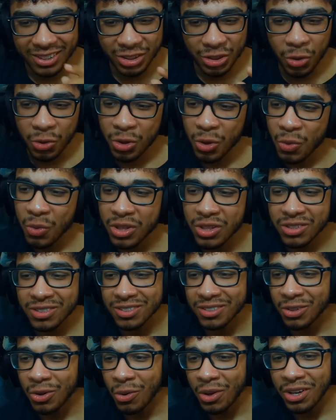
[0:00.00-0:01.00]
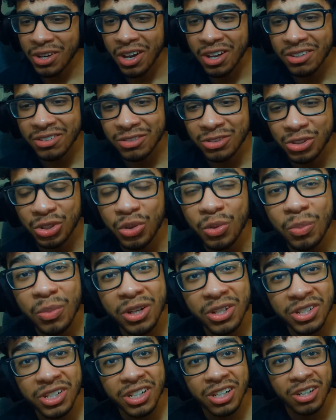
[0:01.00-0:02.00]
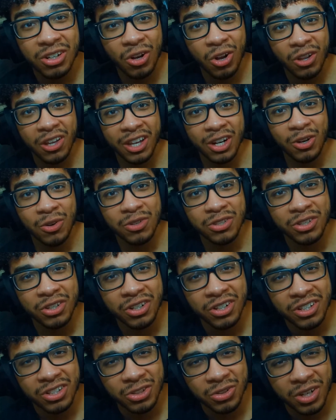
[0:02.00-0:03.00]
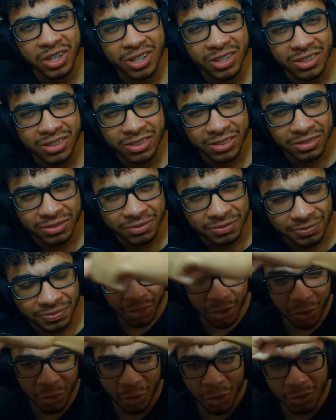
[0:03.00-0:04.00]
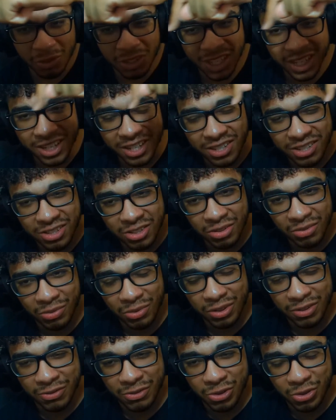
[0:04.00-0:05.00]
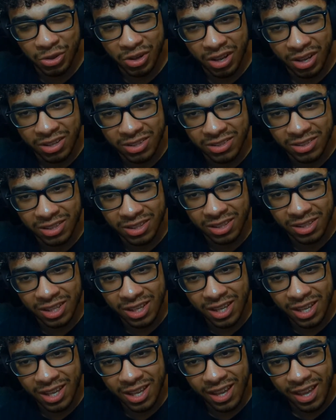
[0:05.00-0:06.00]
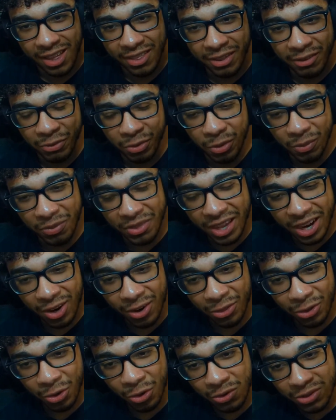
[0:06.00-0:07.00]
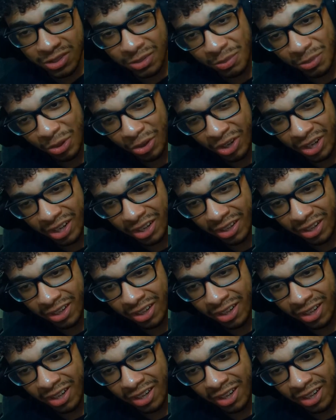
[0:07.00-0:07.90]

Don't know what's going on too much here. All I know is they're going to try to, they're rotating to the front of Trost. And then from there, they'll go to Maria.